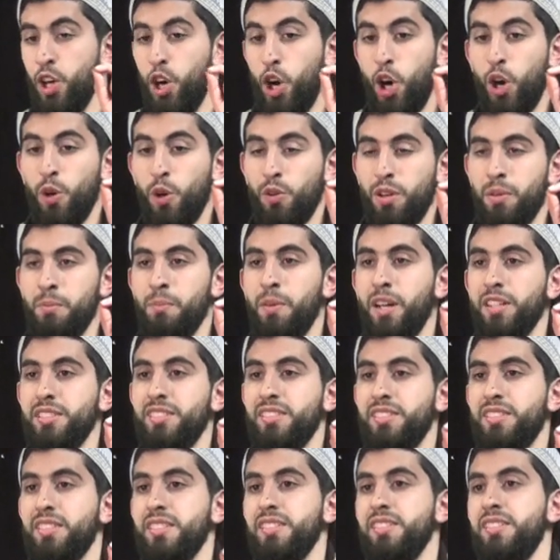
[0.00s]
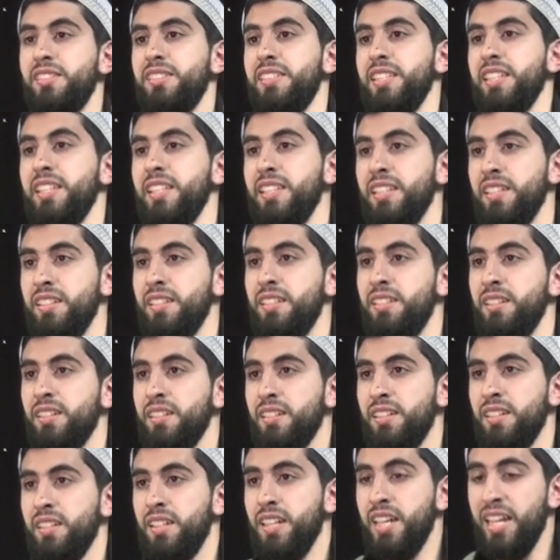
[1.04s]
or a mustard seed."
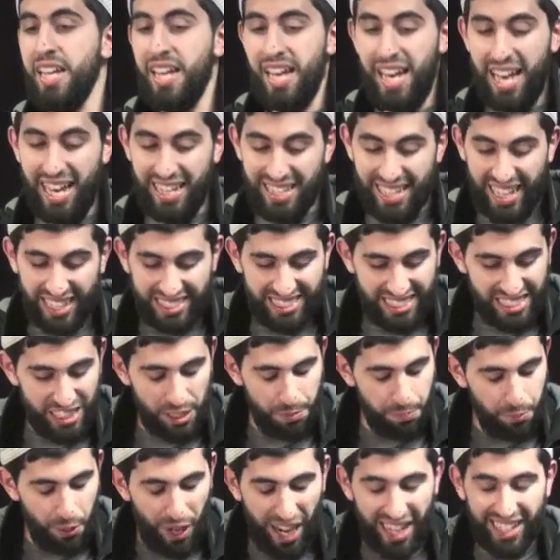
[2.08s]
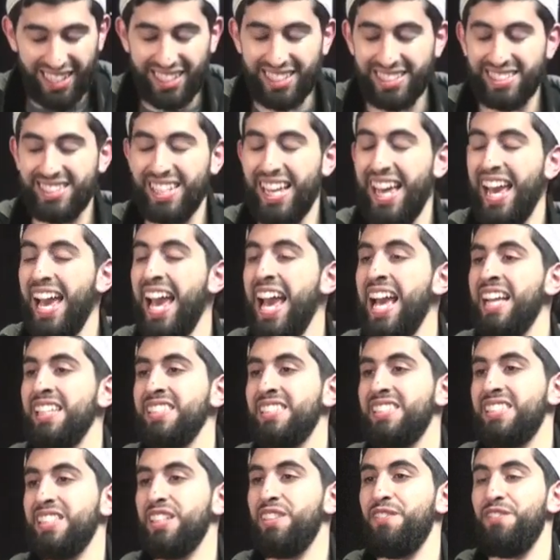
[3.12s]
And yes, his prayers are
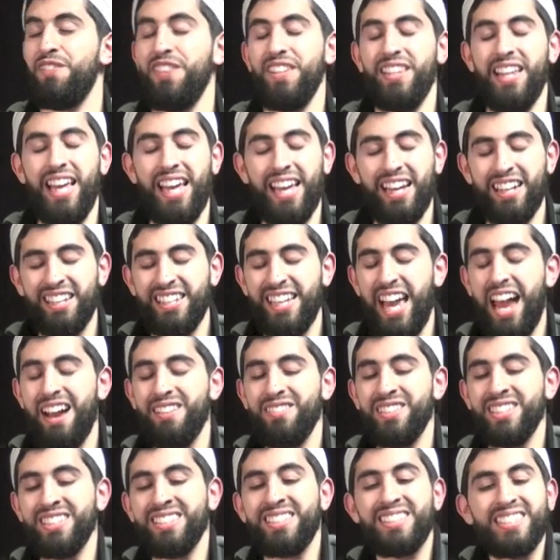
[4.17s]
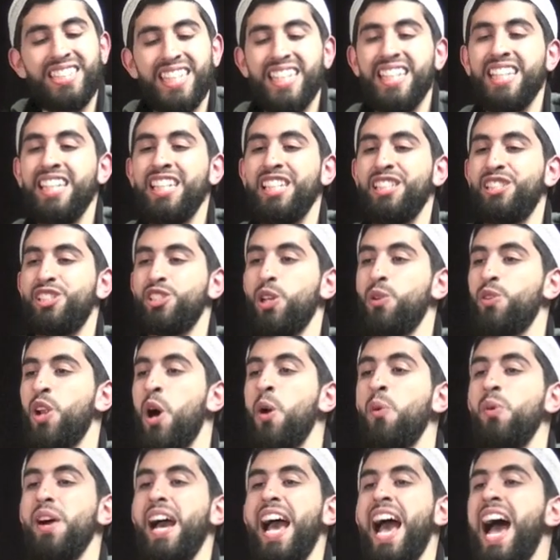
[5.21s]
answered, for they are guaranteed. So
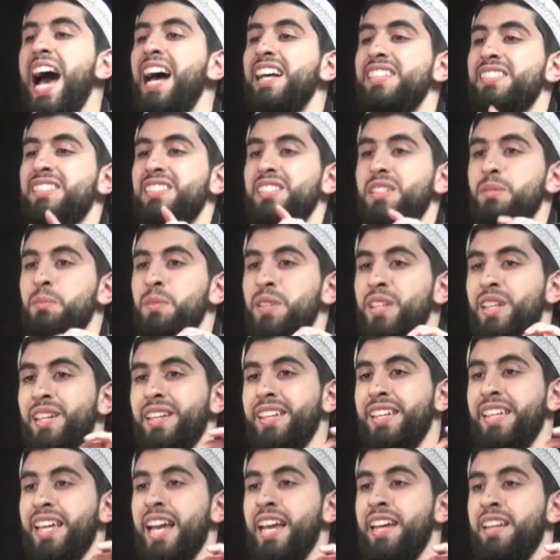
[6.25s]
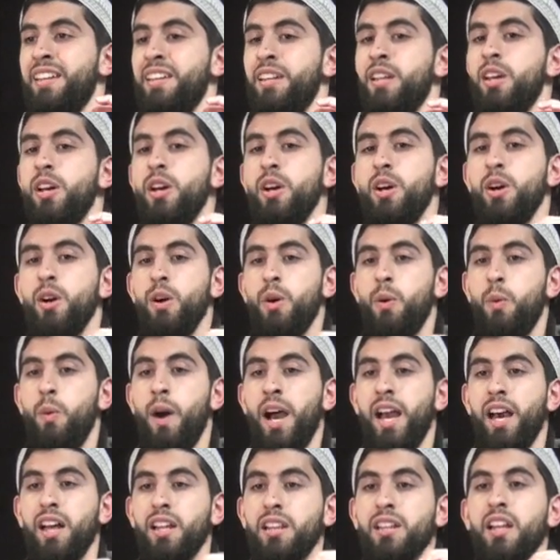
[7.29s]
don't ask me again
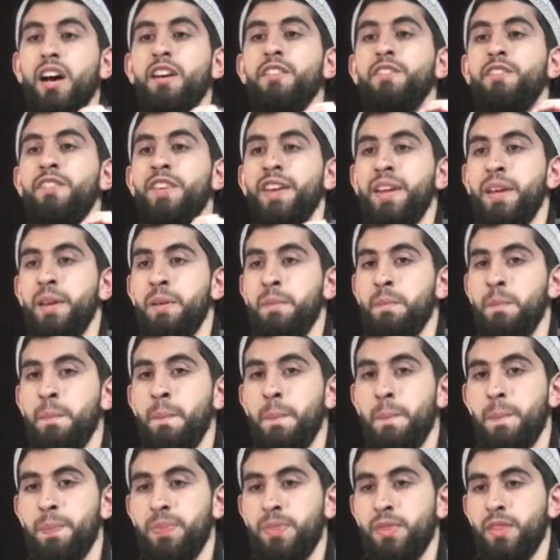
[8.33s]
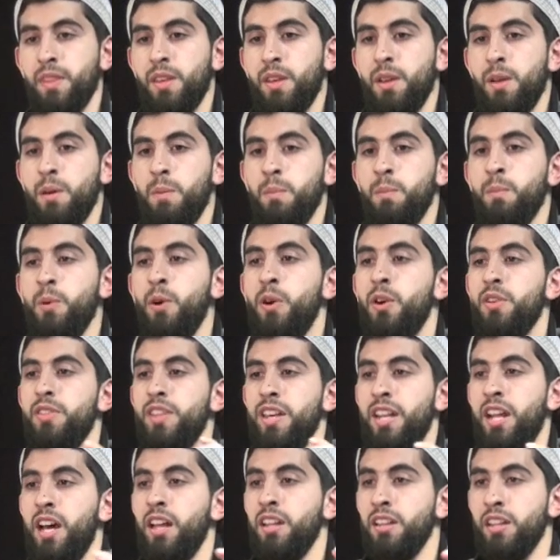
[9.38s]
why I love him more
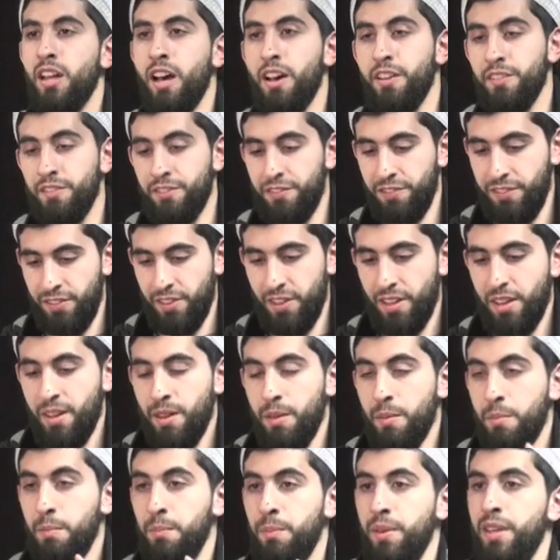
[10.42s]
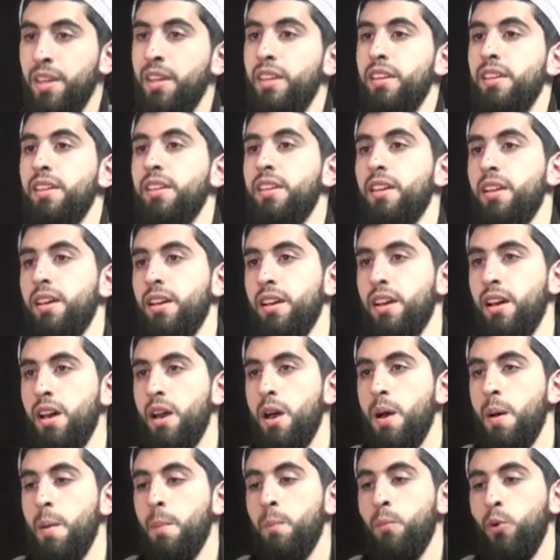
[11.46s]
than I love me,
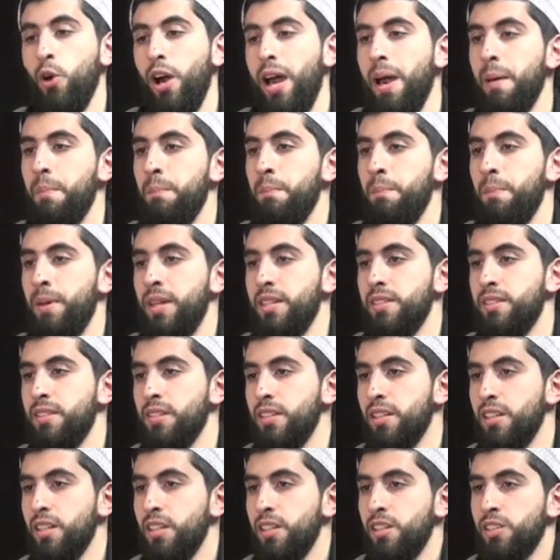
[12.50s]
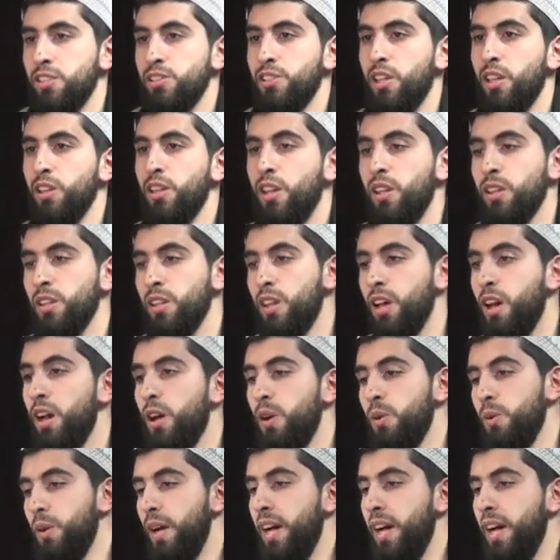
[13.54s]
Muhammad. sallallahu